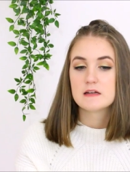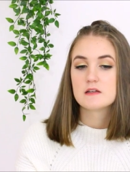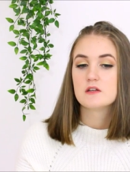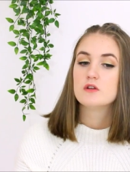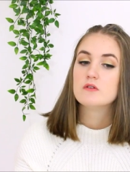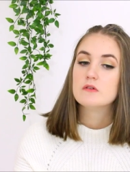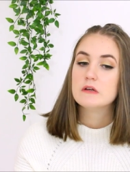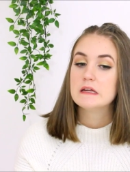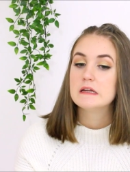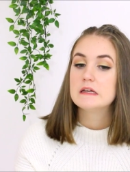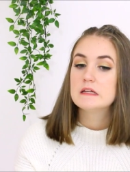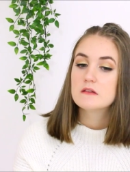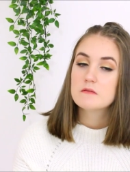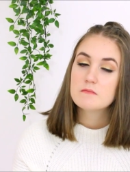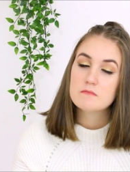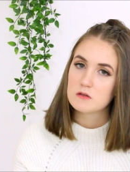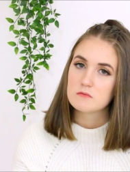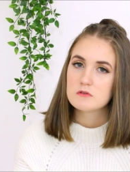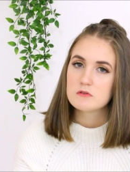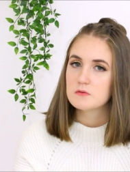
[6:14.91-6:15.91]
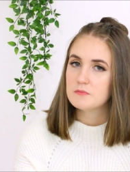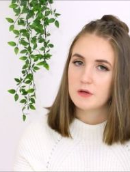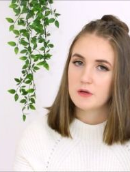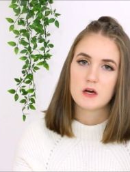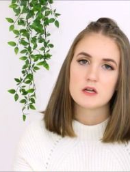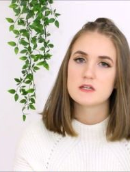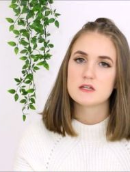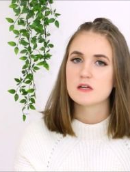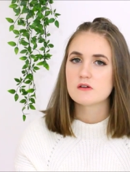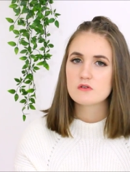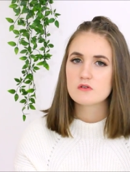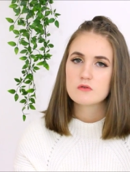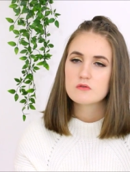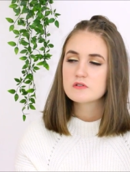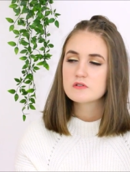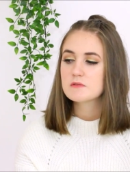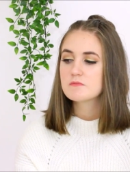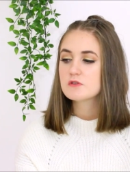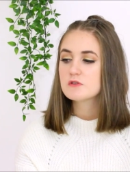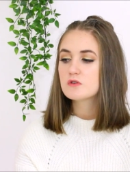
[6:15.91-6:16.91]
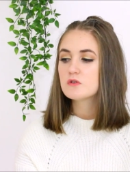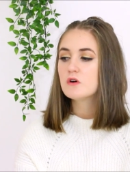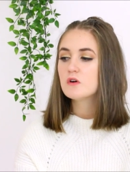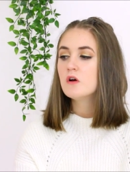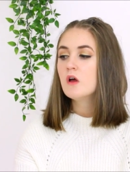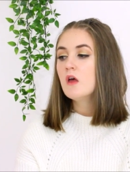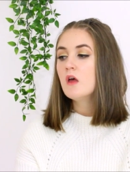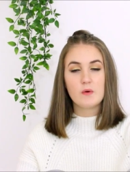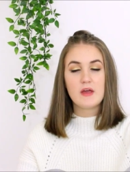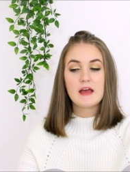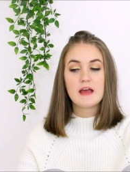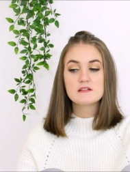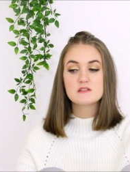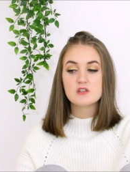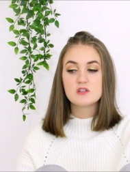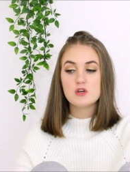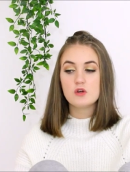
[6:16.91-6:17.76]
and you needed them to be identical of some sort. We had